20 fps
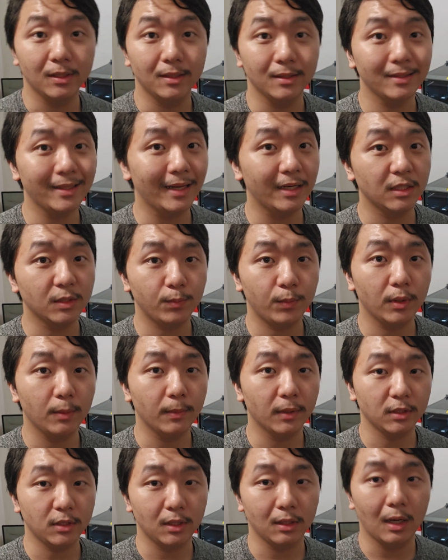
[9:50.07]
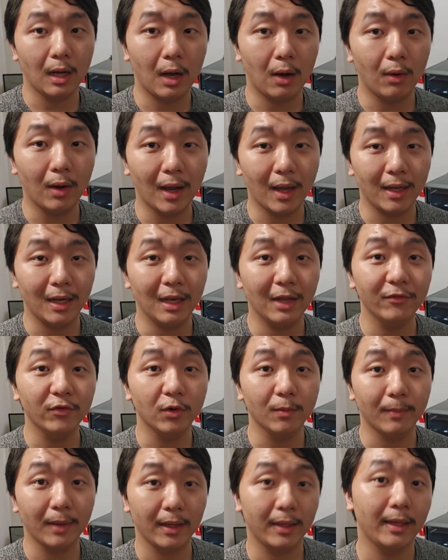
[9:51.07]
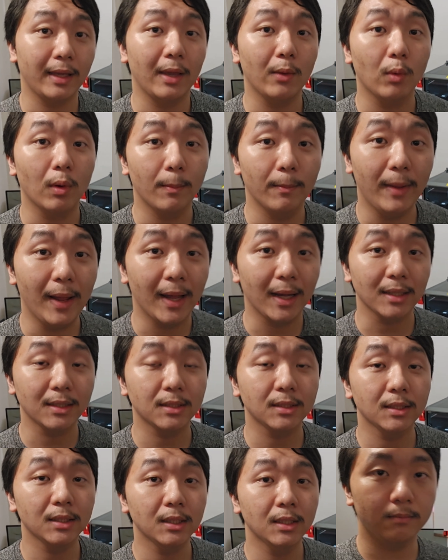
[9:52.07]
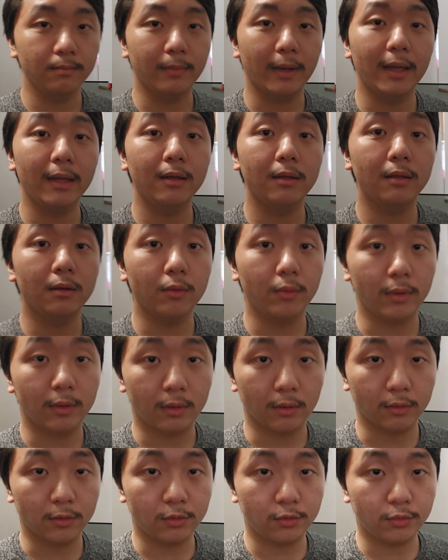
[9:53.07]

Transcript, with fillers: That is pretty much it how I level my K1 Max by doing those